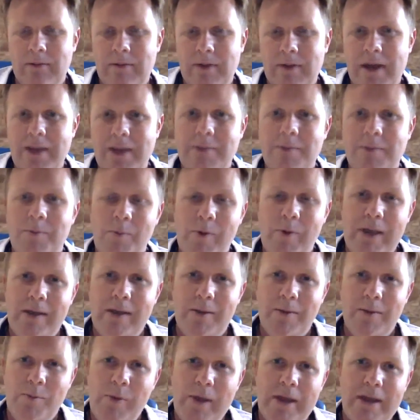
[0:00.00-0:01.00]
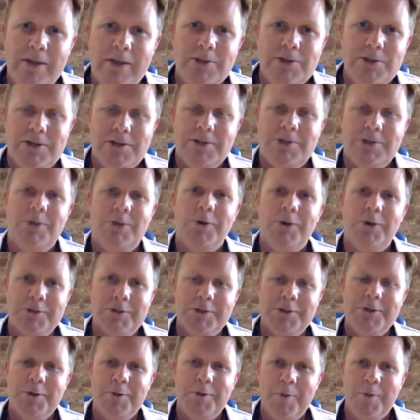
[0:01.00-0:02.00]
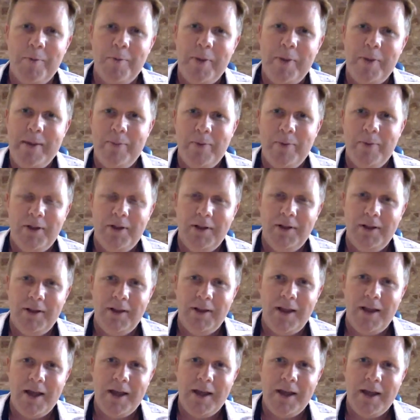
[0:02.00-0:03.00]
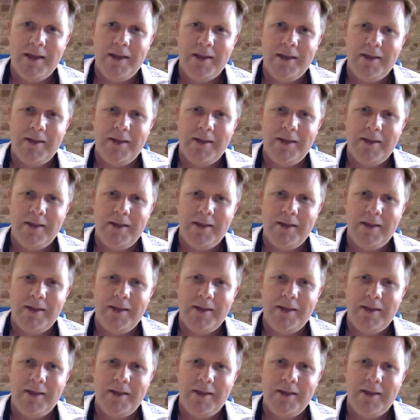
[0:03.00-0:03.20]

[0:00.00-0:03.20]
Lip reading: and we can just talk to normal people like